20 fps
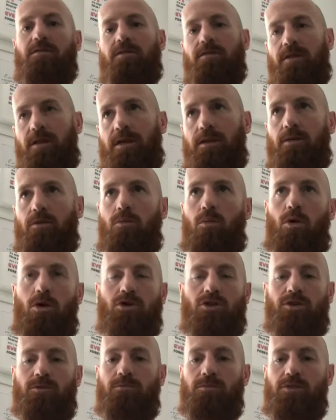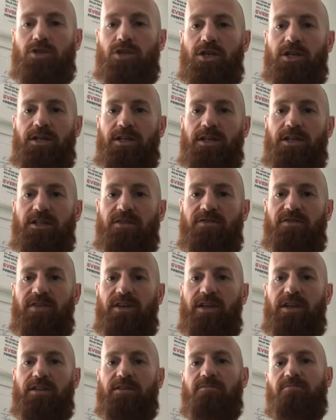The washing machine needs
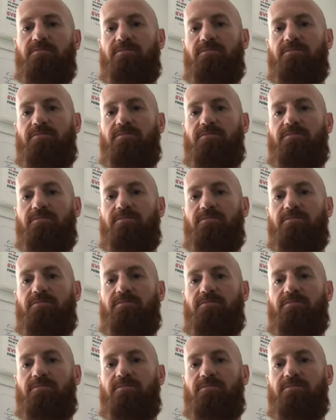filling.